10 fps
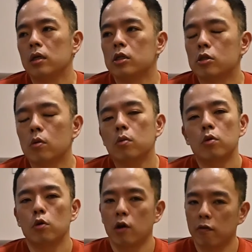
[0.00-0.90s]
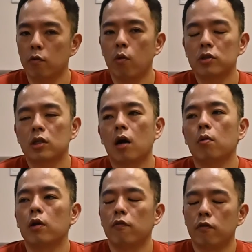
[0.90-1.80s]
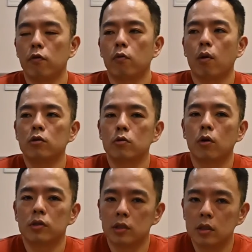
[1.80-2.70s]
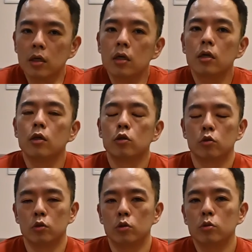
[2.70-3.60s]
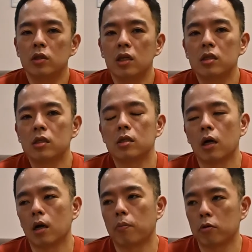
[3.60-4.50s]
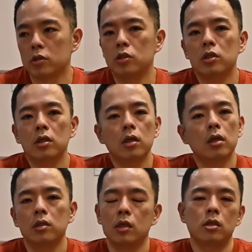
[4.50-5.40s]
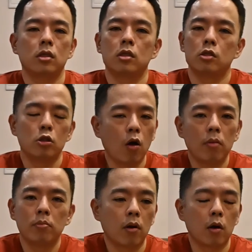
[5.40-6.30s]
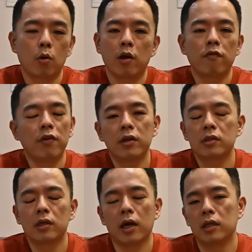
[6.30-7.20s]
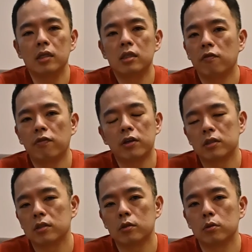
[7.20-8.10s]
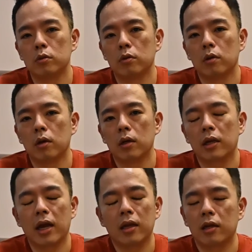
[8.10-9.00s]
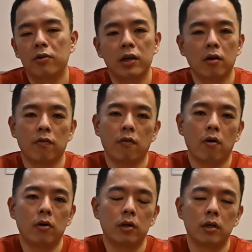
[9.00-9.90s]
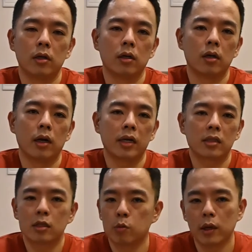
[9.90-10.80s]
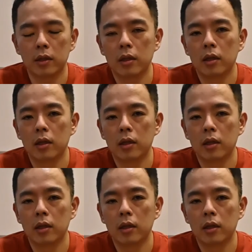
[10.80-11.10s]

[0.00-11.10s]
So you have to watch out if you want to consider to do this procedure. This is not a quick fix, an easy fix to get rid of all the excess weight.